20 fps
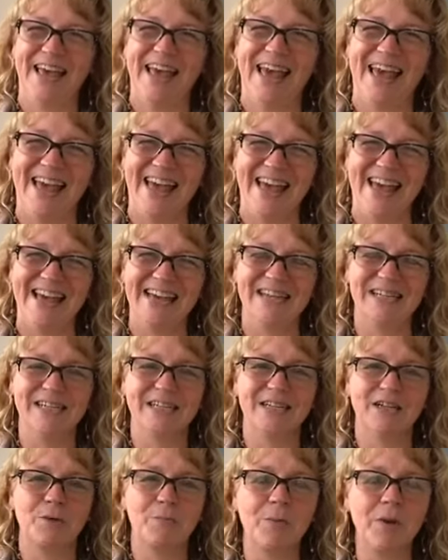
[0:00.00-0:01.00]

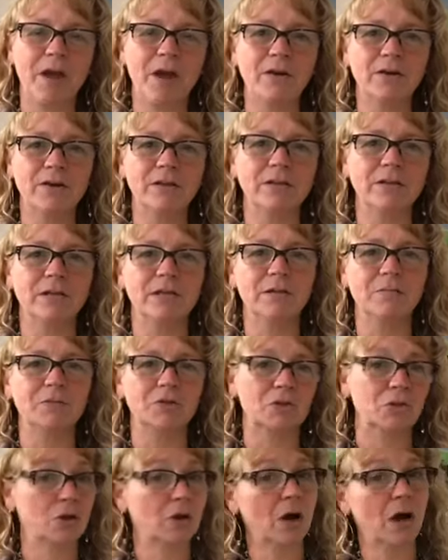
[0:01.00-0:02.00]
And apparently
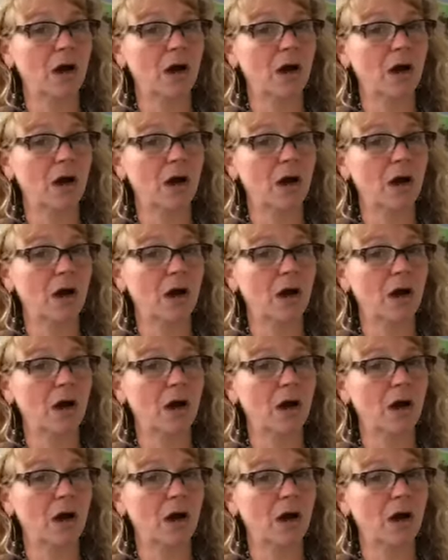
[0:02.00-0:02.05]
Mr.